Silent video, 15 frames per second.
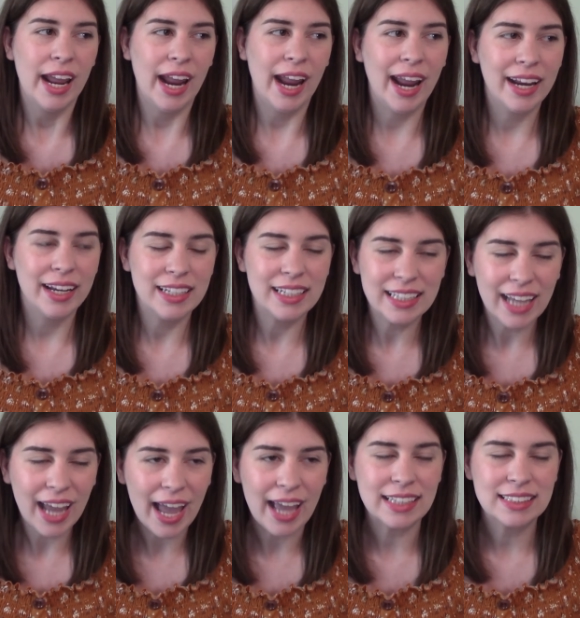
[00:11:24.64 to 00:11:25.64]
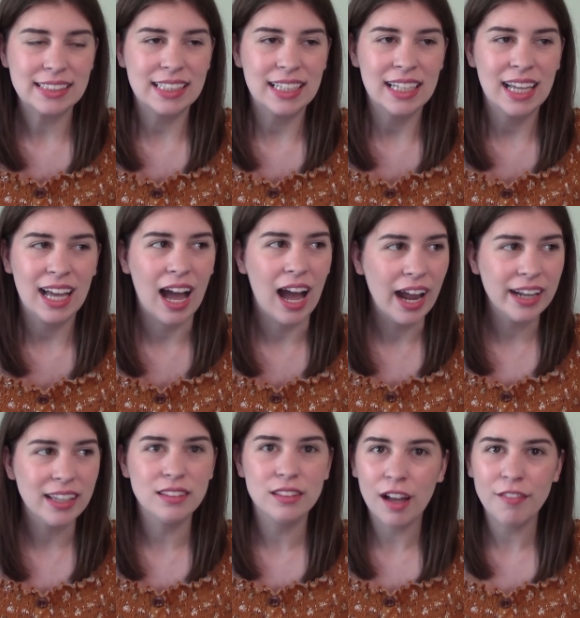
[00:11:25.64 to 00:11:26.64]
And yet,
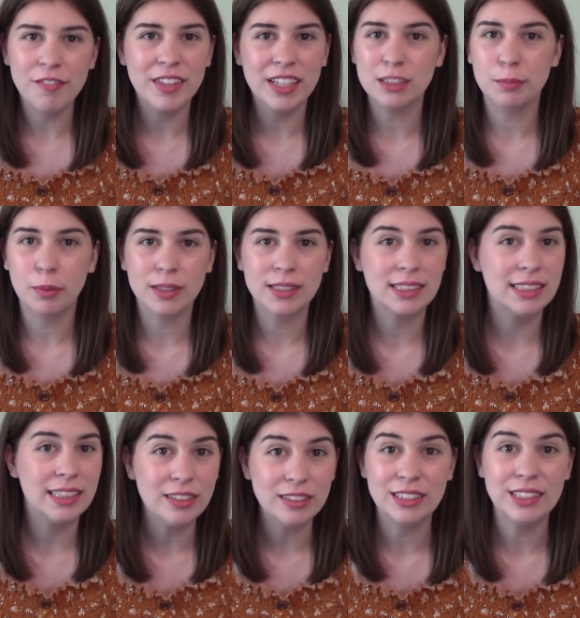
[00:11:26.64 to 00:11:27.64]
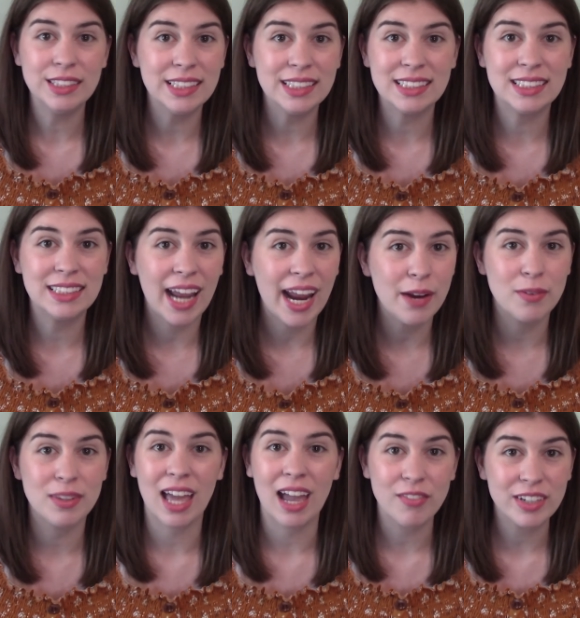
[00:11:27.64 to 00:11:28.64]
I love these books still to this day
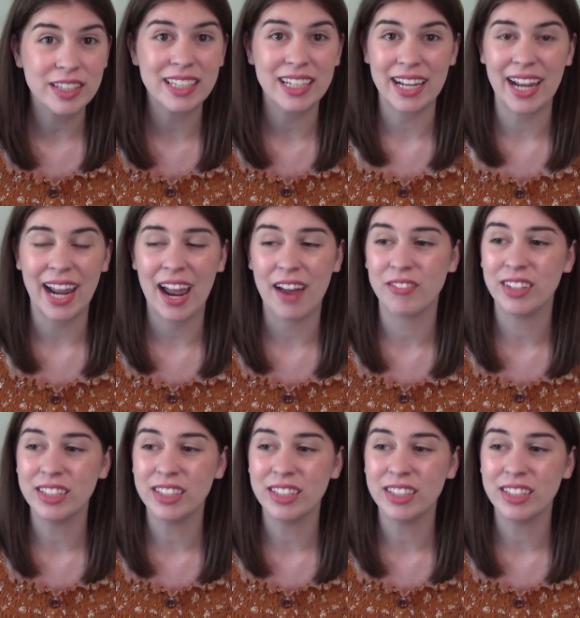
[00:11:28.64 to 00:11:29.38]
with everything I have.